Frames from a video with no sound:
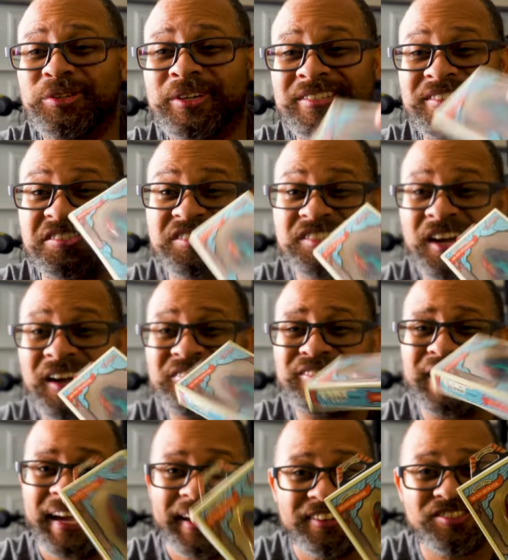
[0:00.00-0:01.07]
because it's
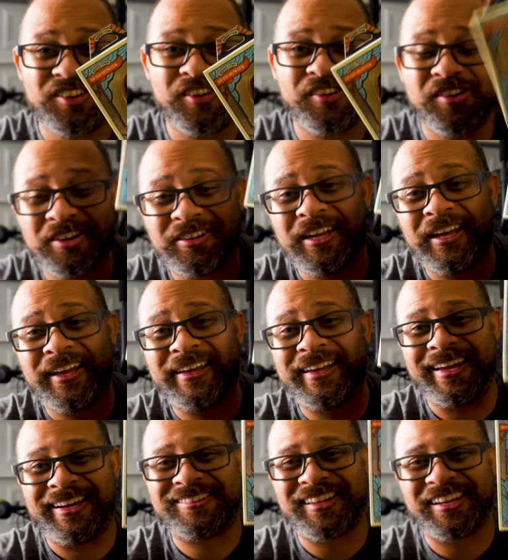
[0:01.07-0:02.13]
soft and it's hard
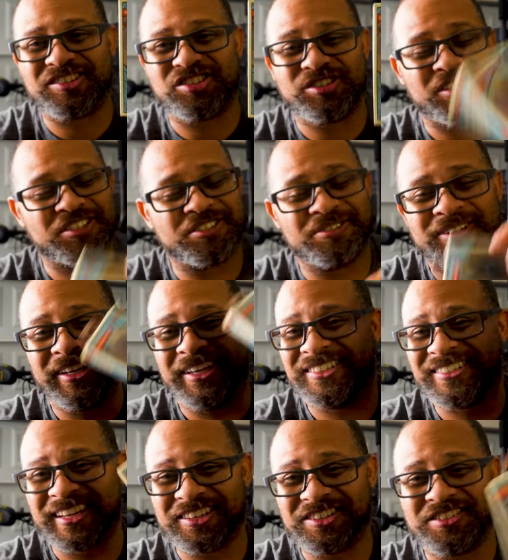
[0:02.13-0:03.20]
and it's like a structure and
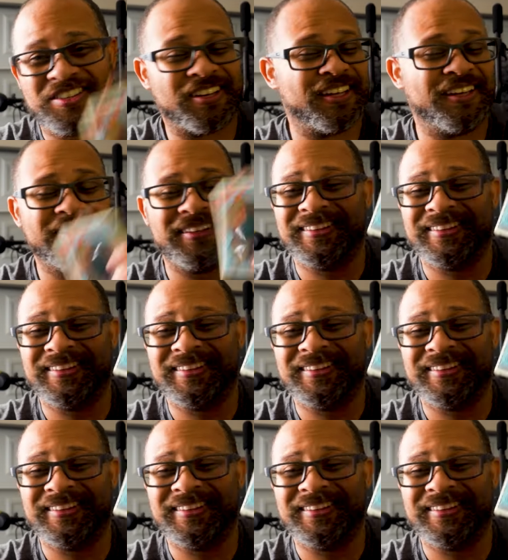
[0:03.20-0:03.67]
it's like a jig.